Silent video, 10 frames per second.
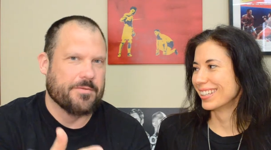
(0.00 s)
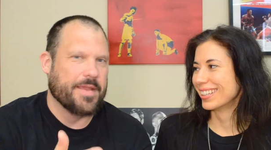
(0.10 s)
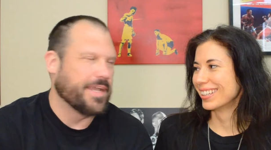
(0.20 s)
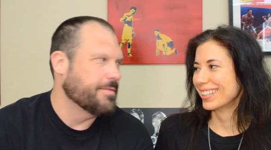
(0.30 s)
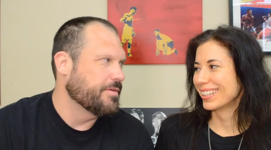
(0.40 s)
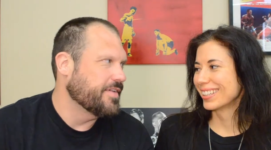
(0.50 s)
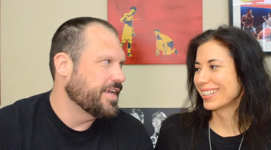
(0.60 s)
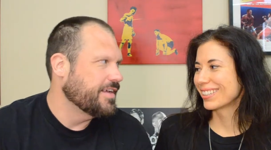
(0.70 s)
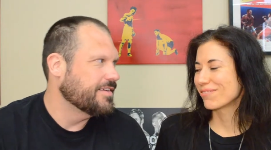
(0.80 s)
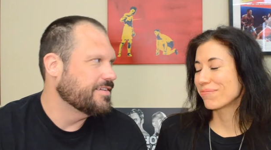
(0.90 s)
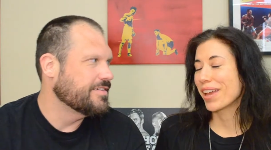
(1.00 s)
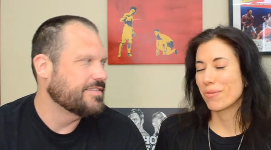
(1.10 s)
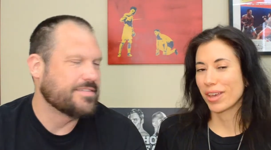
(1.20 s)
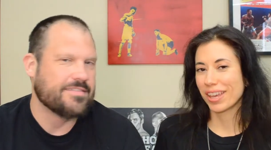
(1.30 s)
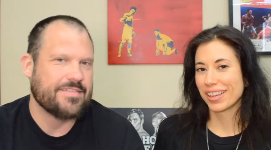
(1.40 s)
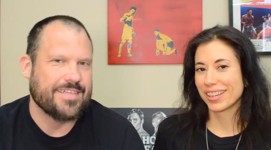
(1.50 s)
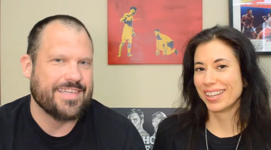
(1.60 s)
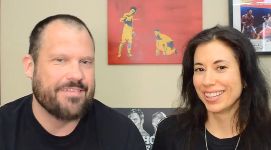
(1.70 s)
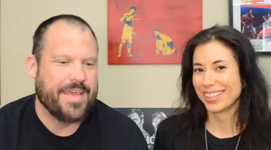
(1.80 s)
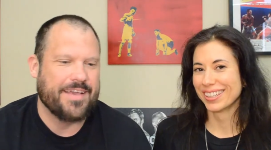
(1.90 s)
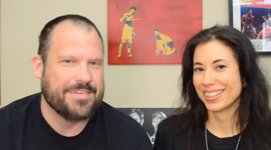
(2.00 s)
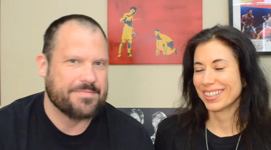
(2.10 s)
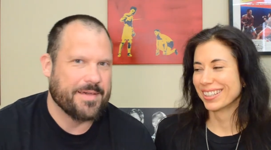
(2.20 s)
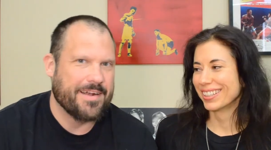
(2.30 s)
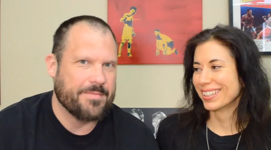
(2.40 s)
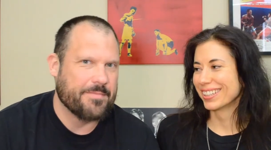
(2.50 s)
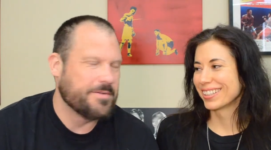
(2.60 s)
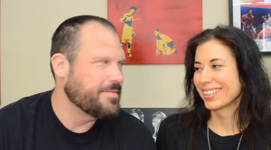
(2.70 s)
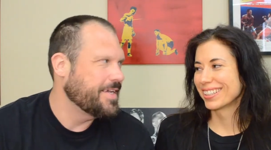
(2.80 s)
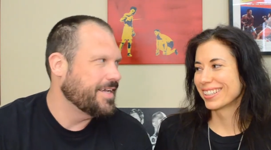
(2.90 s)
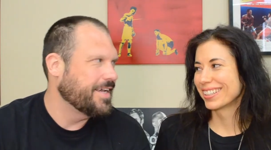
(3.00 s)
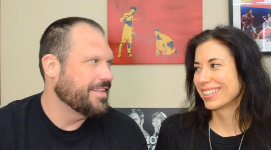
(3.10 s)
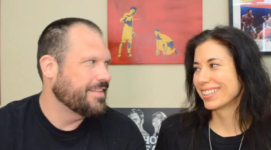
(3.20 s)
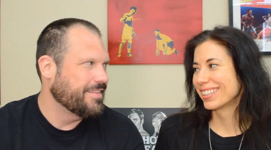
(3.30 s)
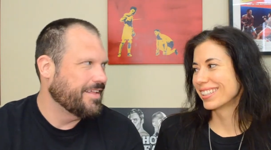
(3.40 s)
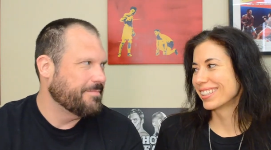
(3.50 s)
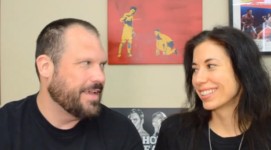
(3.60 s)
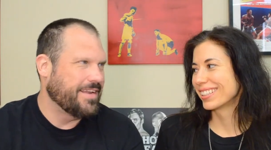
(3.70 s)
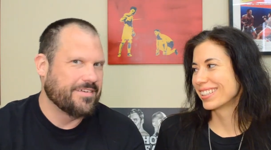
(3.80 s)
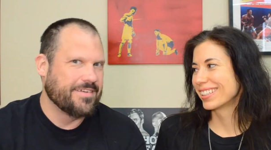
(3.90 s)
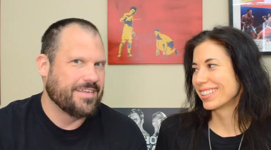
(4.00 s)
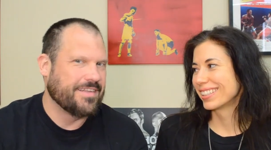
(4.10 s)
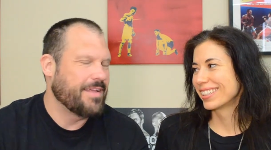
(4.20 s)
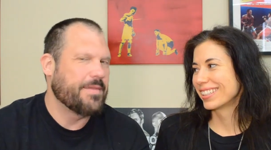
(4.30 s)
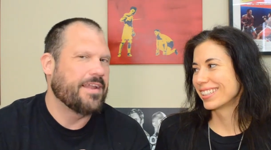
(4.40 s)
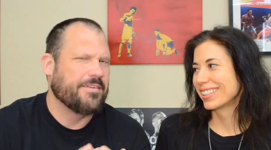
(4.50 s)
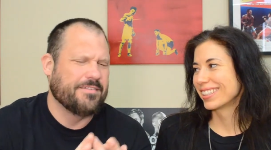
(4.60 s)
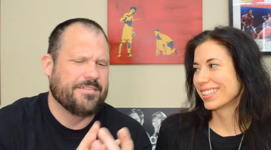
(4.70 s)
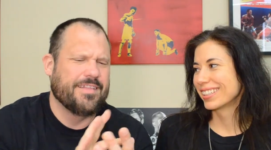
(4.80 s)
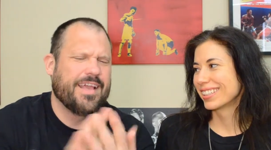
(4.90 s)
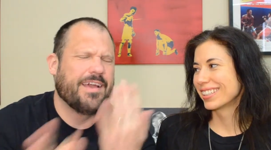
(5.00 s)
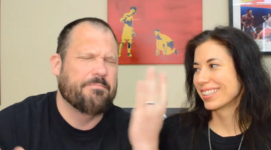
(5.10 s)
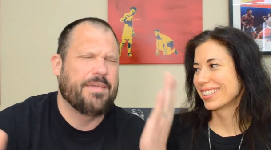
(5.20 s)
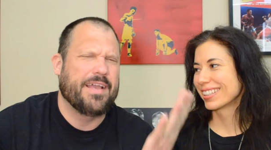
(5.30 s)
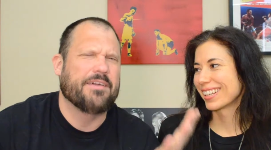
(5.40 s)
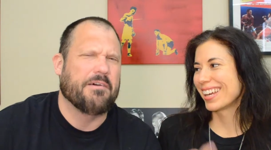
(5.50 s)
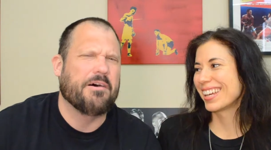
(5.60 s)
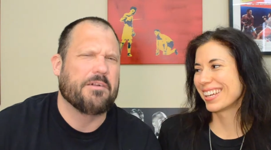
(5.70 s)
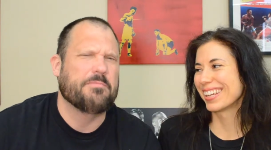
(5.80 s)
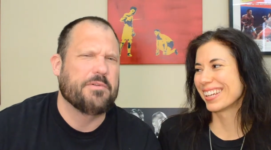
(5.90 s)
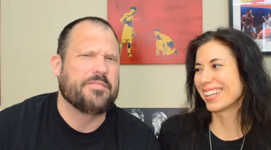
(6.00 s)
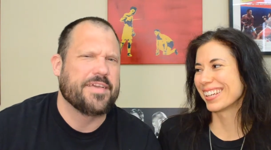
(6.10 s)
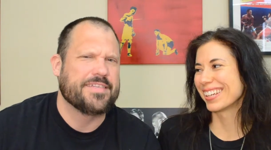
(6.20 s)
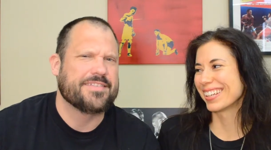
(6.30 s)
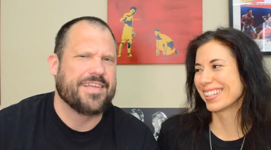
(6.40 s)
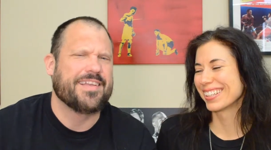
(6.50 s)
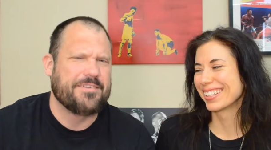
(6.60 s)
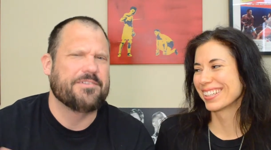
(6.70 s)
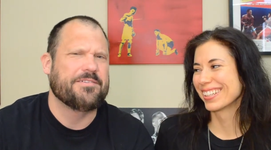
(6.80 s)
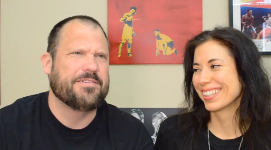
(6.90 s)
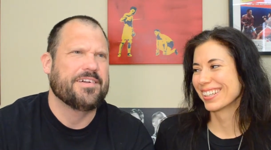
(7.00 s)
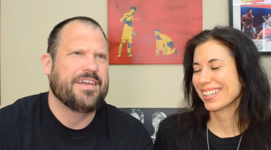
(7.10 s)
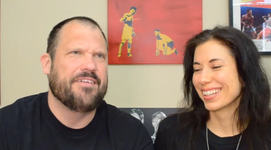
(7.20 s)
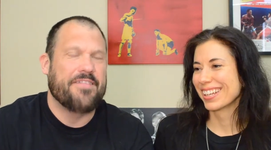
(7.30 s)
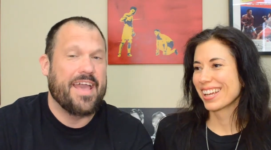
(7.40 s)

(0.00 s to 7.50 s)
Speaker 1: were making a movie.
Speaker 2: Maybe.
Speaker 1: Because they made good Spider-Man movie and they made good, they made, they good, made good, all good movies. They could do, if